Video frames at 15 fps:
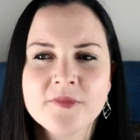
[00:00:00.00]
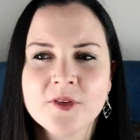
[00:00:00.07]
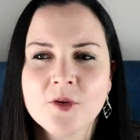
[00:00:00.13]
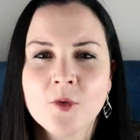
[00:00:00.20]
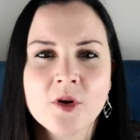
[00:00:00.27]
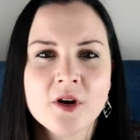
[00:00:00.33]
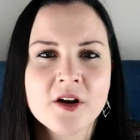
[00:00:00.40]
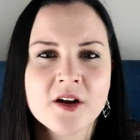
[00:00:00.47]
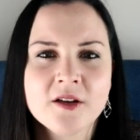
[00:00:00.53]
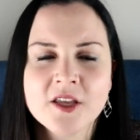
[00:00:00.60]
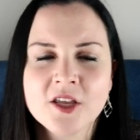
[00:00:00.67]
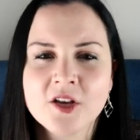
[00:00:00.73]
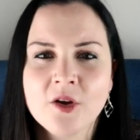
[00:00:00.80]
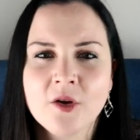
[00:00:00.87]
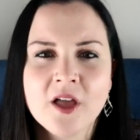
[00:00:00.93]
or,
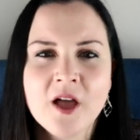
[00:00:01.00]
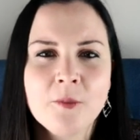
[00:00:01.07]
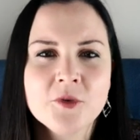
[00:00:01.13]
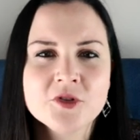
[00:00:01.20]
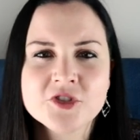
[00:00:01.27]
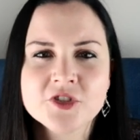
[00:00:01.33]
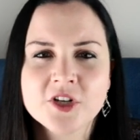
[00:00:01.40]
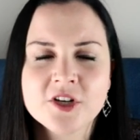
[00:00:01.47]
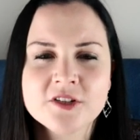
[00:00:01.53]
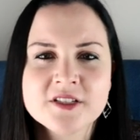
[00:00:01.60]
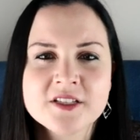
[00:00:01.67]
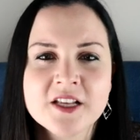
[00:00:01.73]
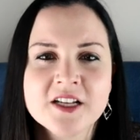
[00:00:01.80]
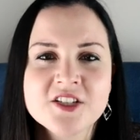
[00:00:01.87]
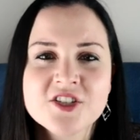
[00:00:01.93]
you know, a couple
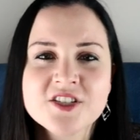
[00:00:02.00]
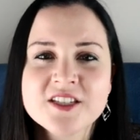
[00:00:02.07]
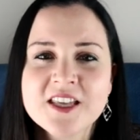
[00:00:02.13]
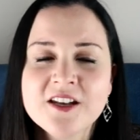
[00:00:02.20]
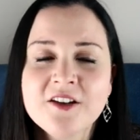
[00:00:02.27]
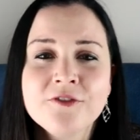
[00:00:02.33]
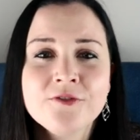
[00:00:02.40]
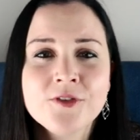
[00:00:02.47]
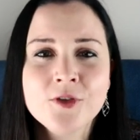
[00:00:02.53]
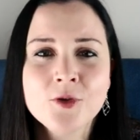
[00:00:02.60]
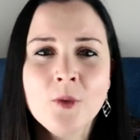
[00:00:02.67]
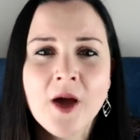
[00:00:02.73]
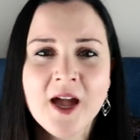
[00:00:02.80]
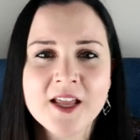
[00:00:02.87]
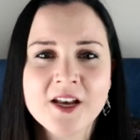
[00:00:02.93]
shirts, just get a
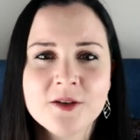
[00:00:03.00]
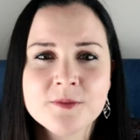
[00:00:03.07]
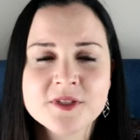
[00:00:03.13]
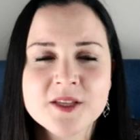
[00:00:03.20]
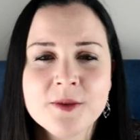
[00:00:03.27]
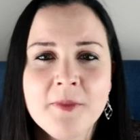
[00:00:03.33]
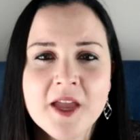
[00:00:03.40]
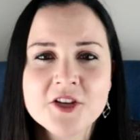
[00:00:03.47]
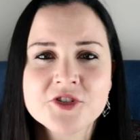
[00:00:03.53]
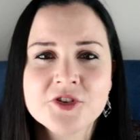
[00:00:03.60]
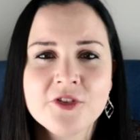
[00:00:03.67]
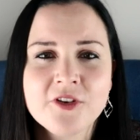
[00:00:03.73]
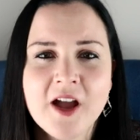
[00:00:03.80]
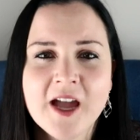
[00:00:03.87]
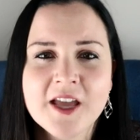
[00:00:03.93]
few items and make sure
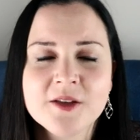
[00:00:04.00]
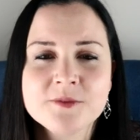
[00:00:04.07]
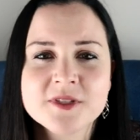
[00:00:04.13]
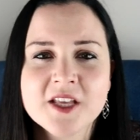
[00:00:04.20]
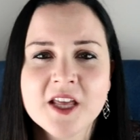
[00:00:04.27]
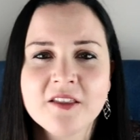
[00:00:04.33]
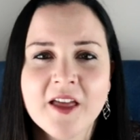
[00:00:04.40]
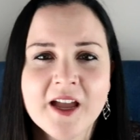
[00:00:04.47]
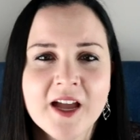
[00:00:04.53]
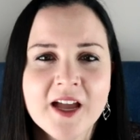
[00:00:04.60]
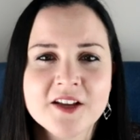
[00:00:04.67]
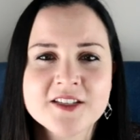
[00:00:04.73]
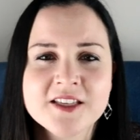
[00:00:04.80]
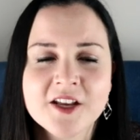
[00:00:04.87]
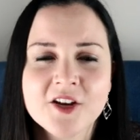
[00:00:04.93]
they're items that, like
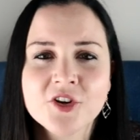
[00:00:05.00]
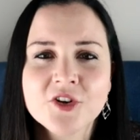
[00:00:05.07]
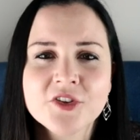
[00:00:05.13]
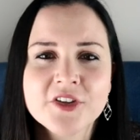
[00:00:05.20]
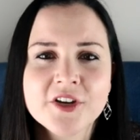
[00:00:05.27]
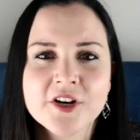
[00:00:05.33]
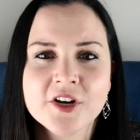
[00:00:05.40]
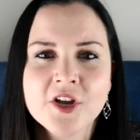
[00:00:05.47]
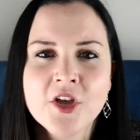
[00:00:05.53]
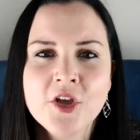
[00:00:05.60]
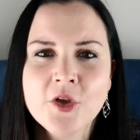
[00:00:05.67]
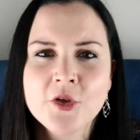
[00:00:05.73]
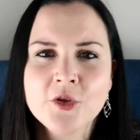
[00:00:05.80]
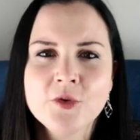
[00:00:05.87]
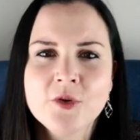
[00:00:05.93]
I said earlier,
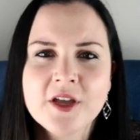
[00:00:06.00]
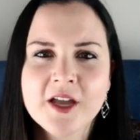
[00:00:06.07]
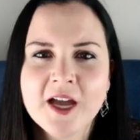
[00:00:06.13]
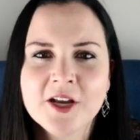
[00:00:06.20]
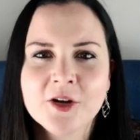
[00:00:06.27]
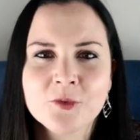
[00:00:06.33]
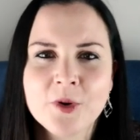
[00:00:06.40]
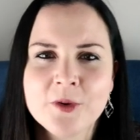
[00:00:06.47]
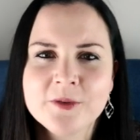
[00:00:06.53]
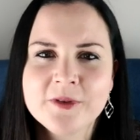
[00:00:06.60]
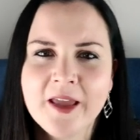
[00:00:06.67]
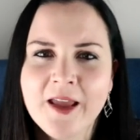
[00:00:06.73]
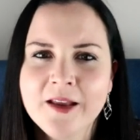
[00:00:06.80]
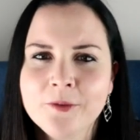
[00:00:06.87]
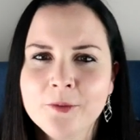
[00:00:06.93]
you can kind of
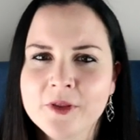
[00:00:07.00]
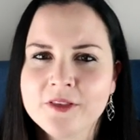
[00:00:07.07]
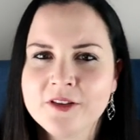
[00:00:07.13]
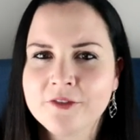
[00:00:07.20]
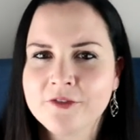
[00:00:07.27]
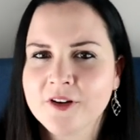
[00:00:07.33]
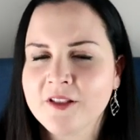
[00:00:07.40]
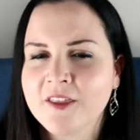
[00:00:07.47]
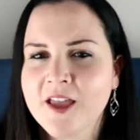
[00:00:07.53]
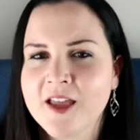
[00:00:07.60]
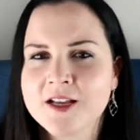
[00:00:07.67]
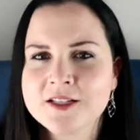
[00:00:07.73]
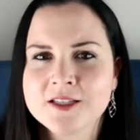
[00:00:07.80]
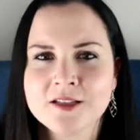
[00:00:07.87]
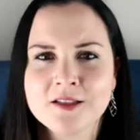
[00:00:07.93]
rotate with different
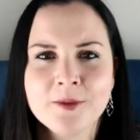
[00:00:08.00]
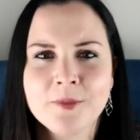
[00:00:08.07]
things and they